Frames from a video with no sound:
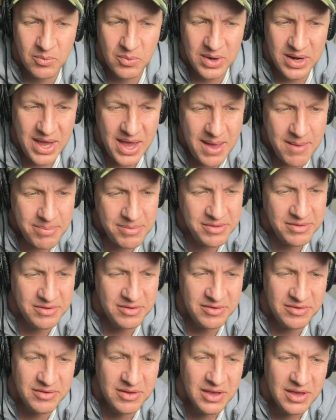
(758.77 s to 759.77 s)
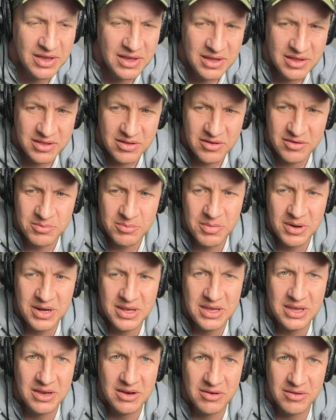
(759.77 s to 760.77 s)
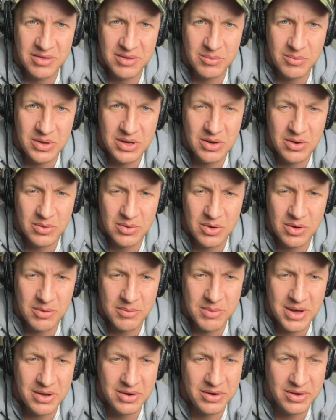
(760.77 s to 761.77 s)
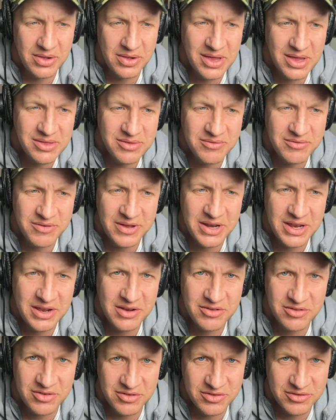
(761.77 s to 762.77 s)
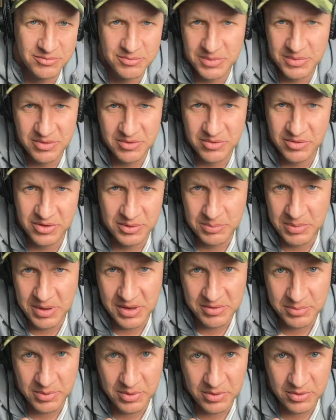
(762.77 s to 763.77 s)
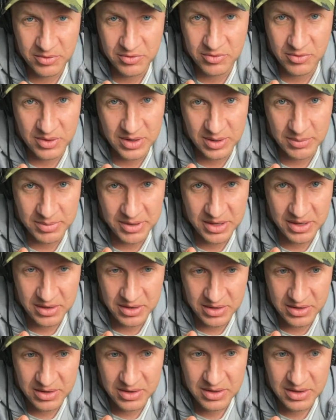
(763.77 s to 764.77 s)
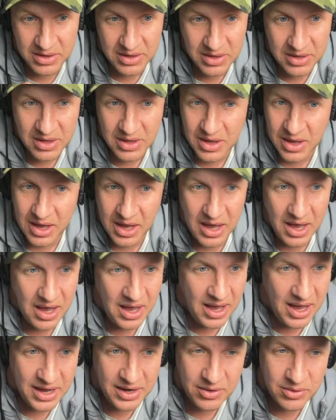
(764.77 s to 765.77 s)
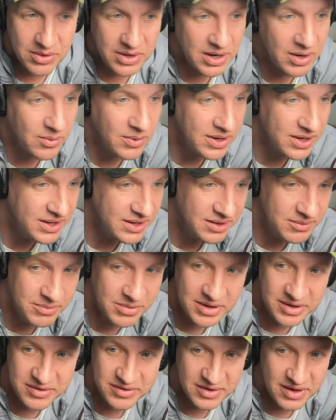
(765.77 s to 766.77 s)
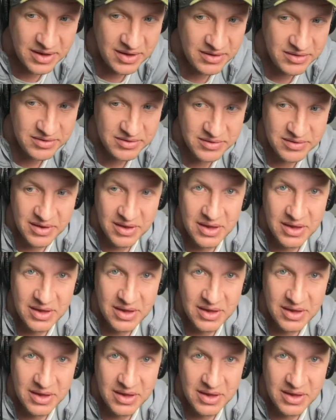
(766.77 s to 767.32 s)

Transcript: happens is there's money here that we don't know about, and a lot of the financials of Major League Baseball are straight up hidden. I don't care what anybody says